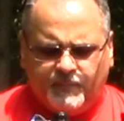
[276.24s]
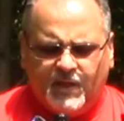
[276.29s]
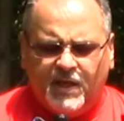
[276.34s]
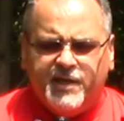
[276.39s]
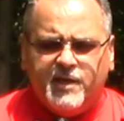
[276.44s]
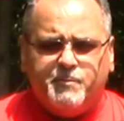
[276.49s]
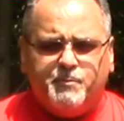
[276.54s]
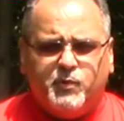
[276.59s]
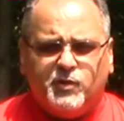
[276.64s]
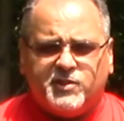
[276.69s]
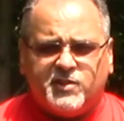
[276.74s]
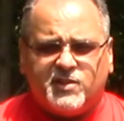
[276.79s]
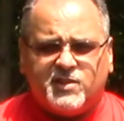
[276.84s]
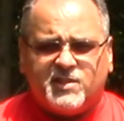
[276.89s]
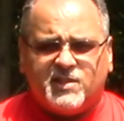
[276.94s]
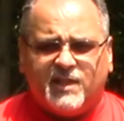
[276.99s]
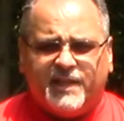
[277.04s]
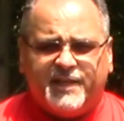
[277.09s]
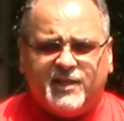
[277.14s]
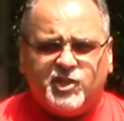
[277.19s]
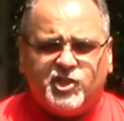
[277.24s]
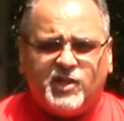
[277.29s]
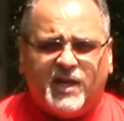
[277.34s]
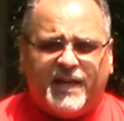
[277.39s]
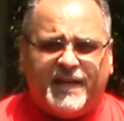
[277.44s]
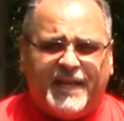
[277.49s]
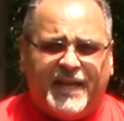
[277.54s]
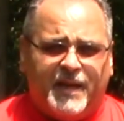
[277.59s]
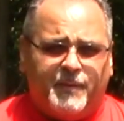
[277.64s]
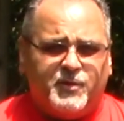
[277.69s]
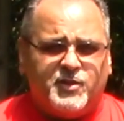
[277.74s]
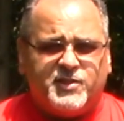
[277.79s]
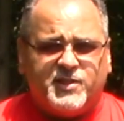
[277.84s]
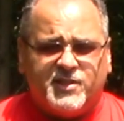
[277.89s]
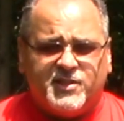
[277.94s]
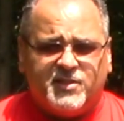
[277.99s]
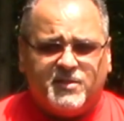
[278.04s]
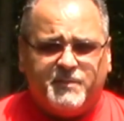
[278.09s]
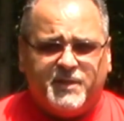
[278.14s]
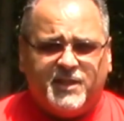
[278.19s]
He puts a slingshot hammer
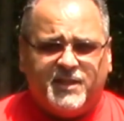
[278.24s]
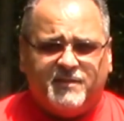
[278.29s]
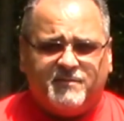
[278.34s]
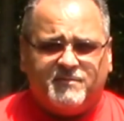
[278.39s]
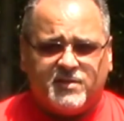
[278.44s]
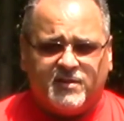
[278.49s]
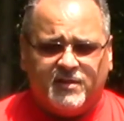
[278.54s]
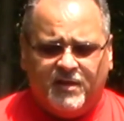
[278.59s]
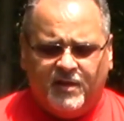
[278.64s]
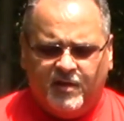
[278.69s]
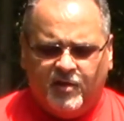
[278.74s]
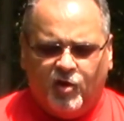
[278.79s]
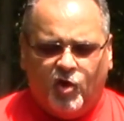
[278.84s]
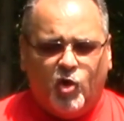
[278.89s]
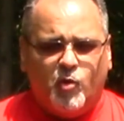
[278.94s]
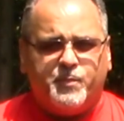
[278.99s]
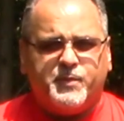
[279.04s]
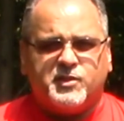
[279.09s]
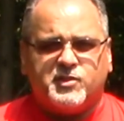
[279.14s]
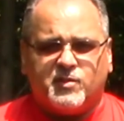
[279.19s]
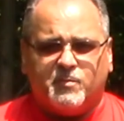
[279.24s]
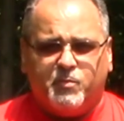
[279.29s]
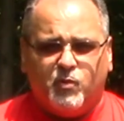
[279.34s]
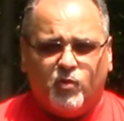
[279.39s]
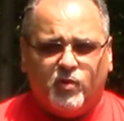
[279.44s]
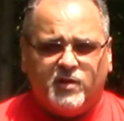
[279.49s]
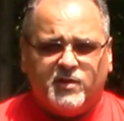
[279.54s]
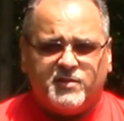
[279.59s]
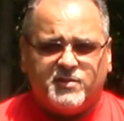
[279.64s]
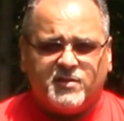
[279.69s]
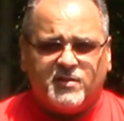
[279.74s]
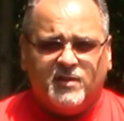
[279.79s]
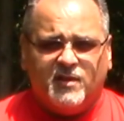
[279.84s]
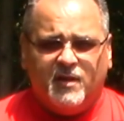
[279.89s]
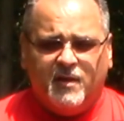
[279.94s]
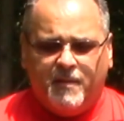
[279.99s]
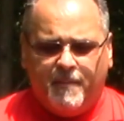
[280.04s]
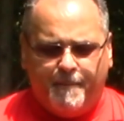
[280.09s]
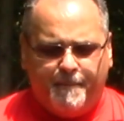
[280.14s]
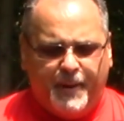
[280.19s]
system in it, opens the ports,
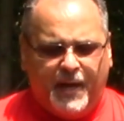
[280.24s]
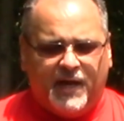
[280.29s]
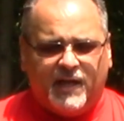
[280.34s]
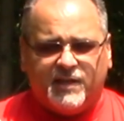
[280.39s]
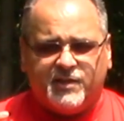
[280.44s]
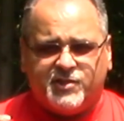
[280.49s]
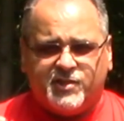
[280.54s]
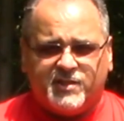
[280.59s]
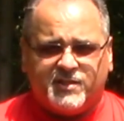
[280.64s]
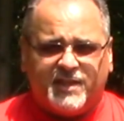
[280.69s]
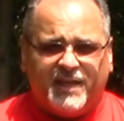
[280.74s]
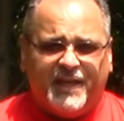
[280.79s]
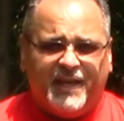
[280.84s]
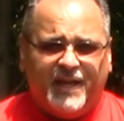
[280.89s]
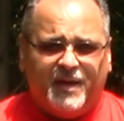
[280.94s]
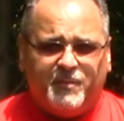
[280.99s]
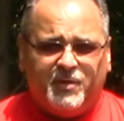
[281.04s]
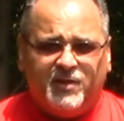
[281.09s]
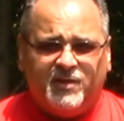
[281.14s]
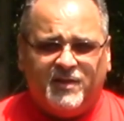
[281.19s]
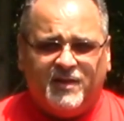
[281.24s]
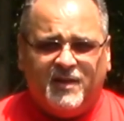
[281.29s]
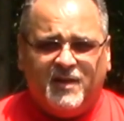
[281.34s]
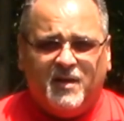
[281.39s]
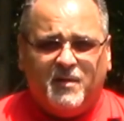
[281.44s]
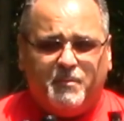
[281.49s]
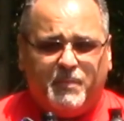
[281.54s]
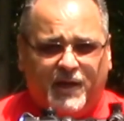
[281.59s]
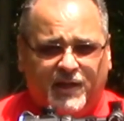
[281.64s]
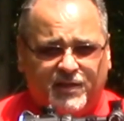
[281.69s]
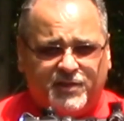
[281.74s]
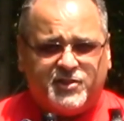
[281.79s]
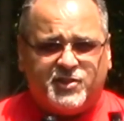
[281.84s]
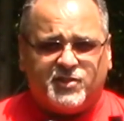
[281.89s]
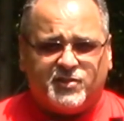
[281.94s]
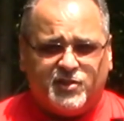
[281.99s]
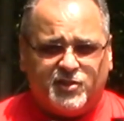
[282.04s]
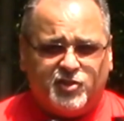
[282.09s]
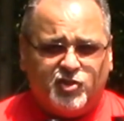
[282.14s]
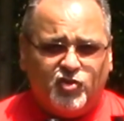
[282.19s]
polishes the hammer,
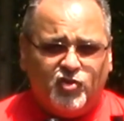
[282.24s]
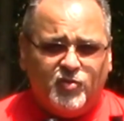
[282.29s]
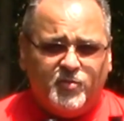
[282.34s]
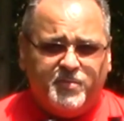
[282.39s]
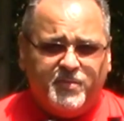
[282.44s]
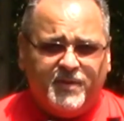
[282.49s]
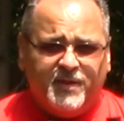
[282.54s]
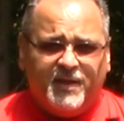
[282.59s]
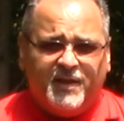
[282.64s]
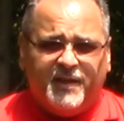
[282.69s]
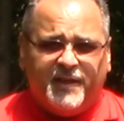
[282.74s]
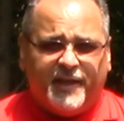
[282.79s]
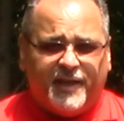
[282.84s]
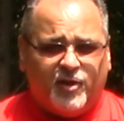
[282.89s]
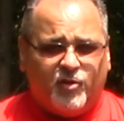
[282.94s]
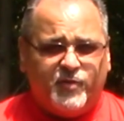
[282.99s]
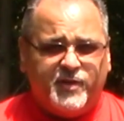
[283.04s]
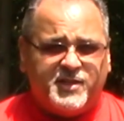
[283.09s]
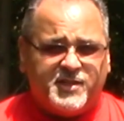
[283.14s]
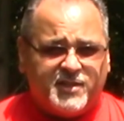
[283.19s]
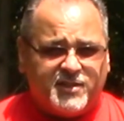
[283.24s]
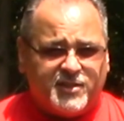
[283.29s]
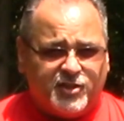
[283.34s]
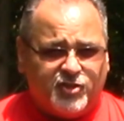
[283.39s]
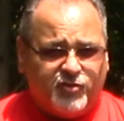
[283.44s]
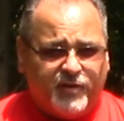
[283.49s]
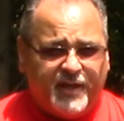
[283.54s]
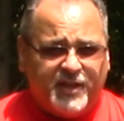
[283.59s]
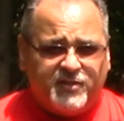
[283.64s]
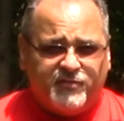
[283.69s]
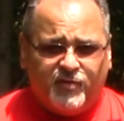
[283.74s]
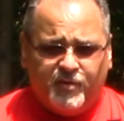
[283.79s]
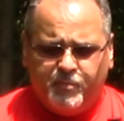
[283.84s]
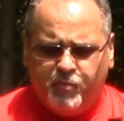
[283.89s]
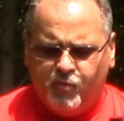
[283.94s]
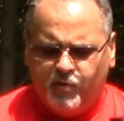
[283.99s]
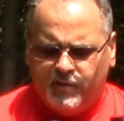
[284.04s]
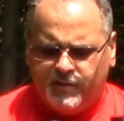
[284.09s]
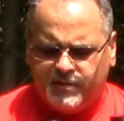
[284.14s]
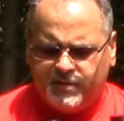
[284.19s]
polishes the tube, increases the transfer
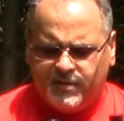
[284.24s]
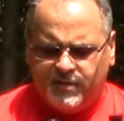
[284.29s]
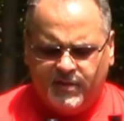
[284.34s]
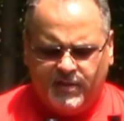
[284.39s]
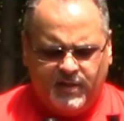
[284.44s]
ports,